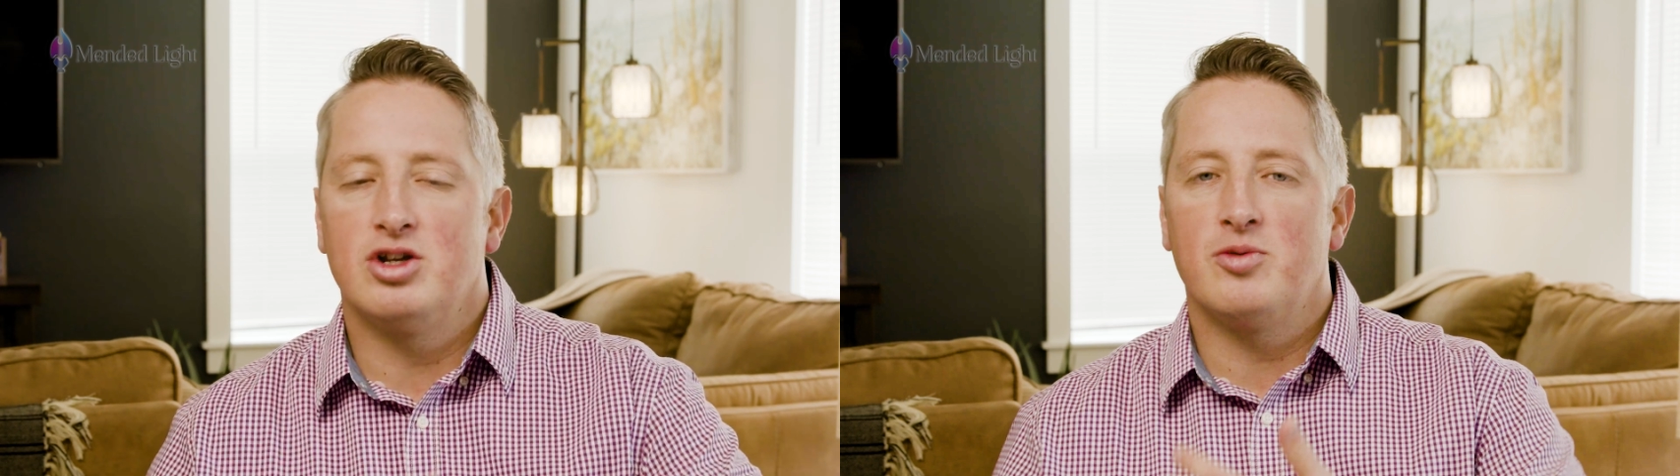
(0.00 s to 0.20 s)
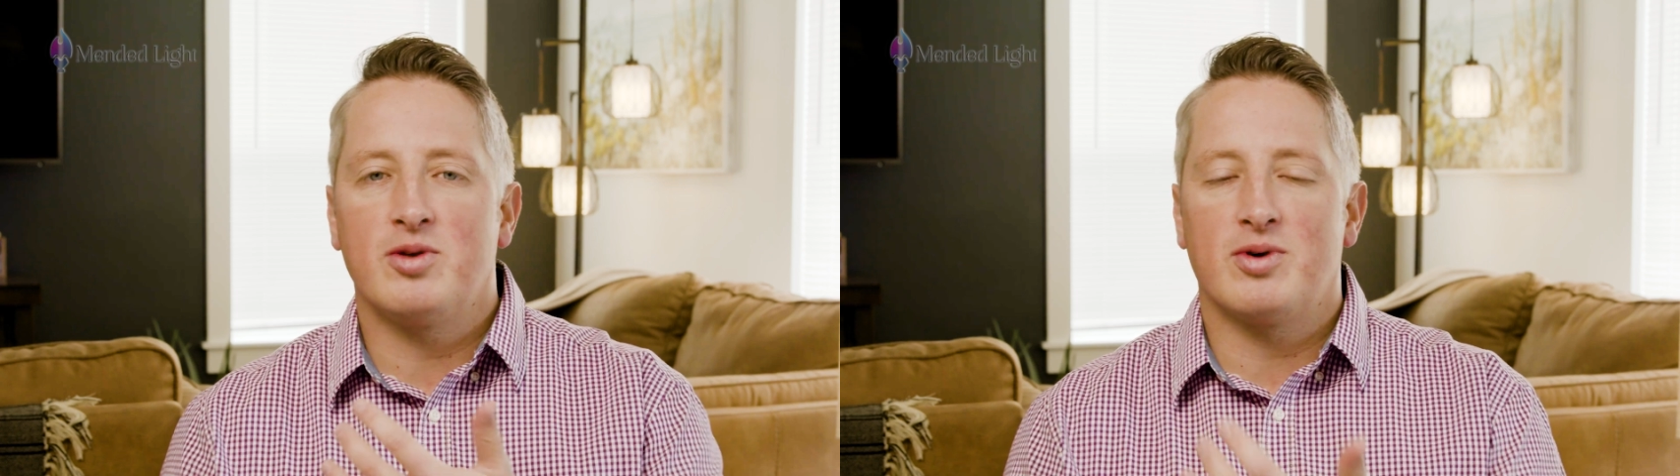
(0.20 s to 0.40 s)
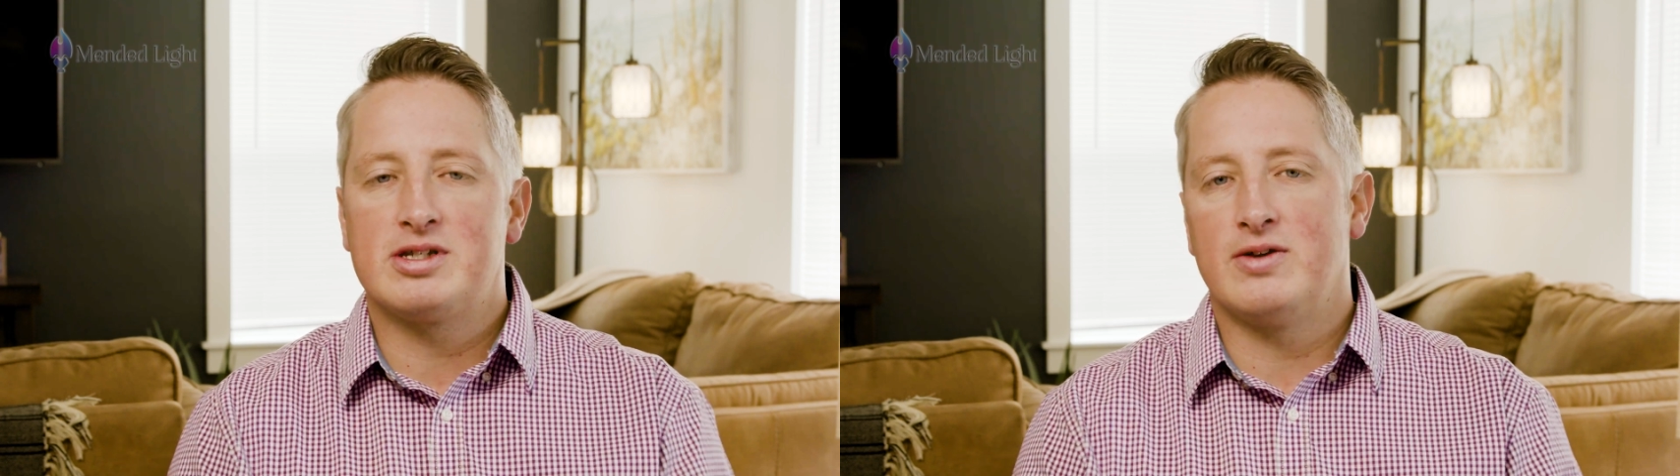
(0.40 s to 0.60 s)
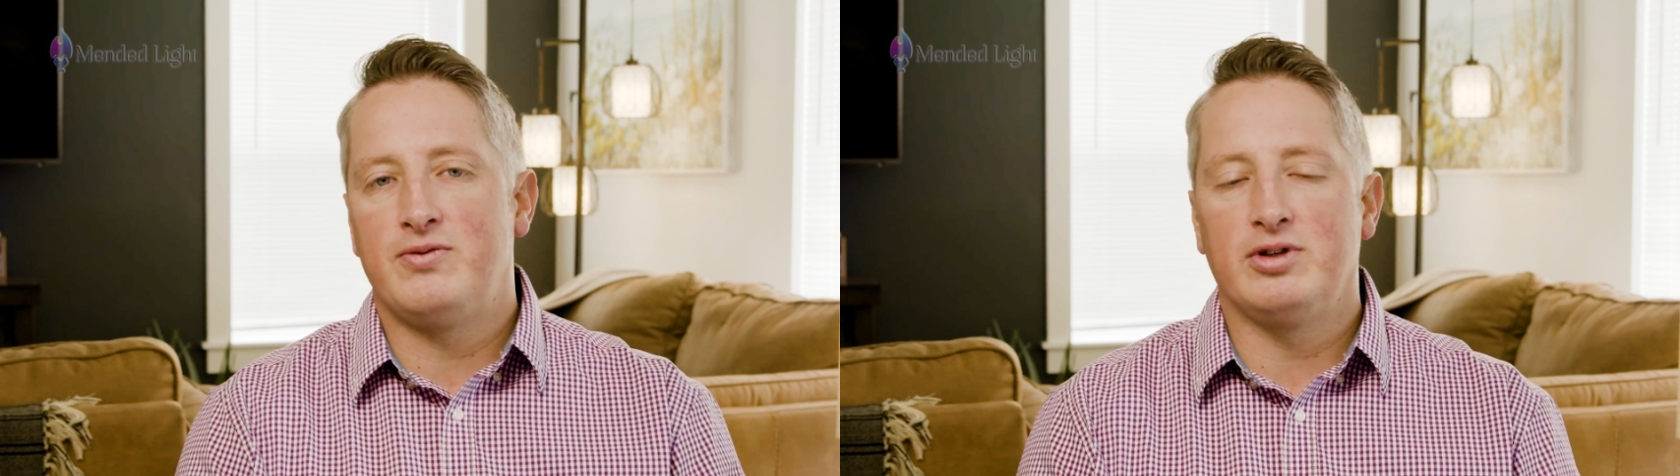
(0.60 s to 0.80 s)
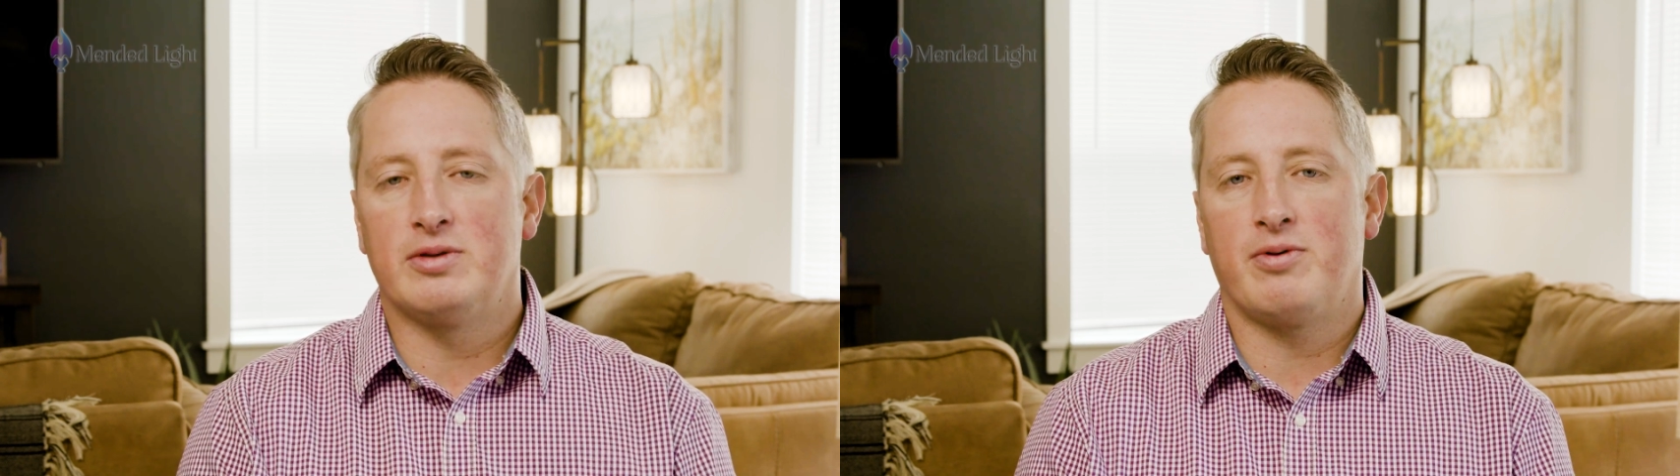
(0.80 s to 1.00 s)
Nobody wants to
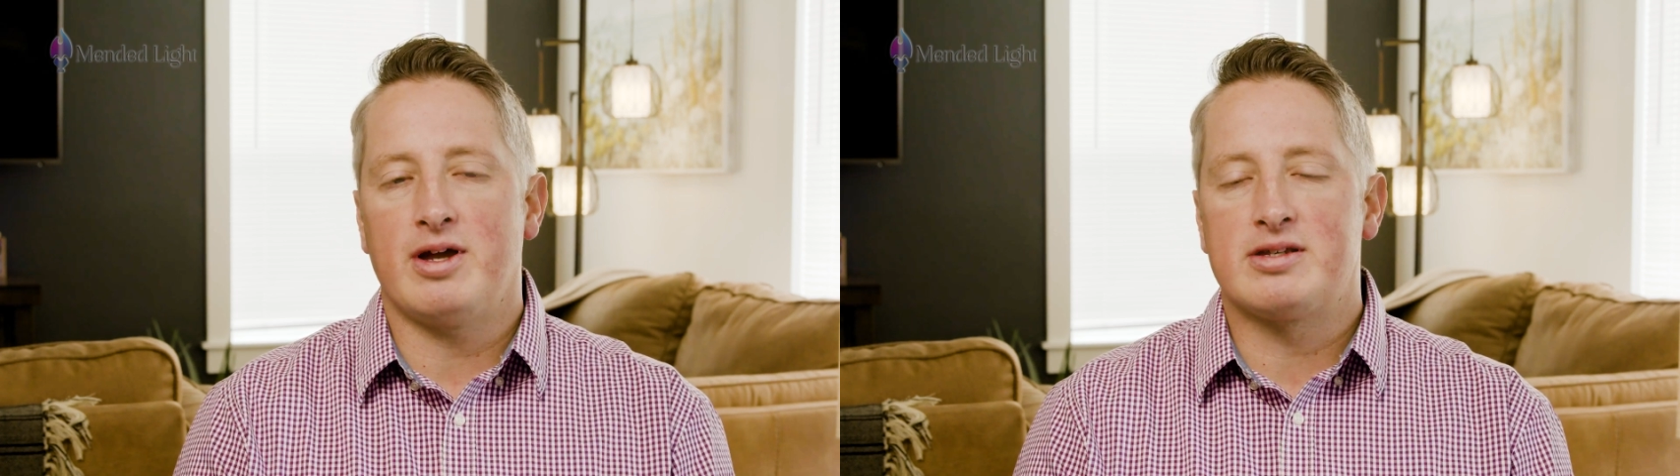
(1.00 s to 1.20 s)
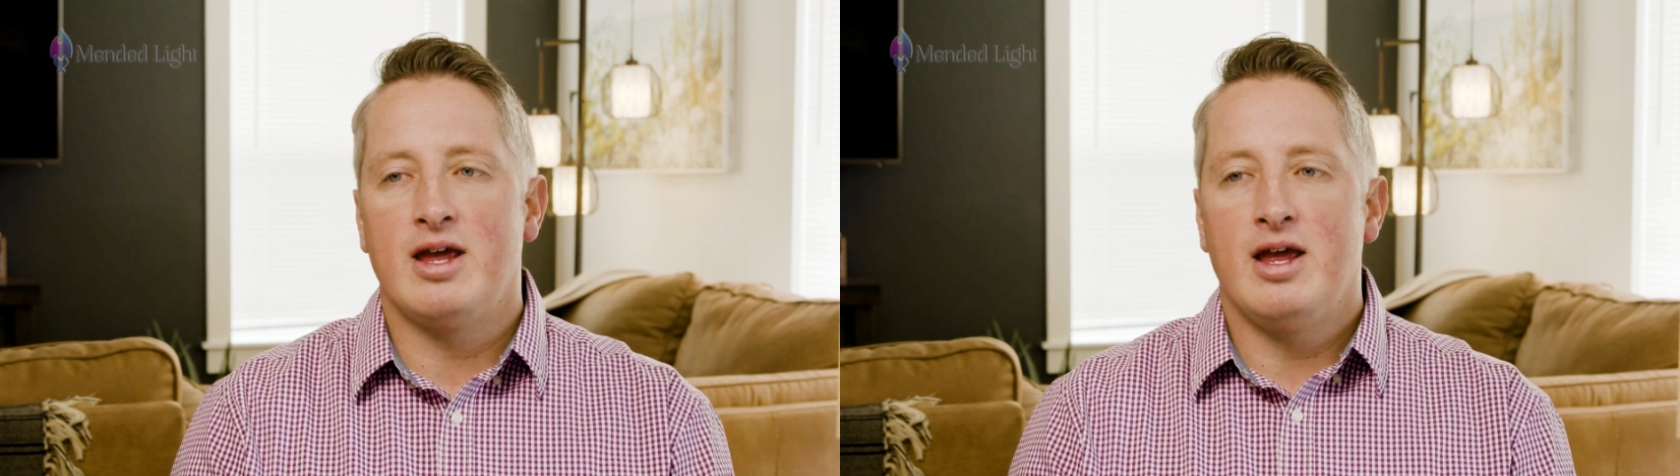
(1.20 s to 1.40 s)
feel depressed.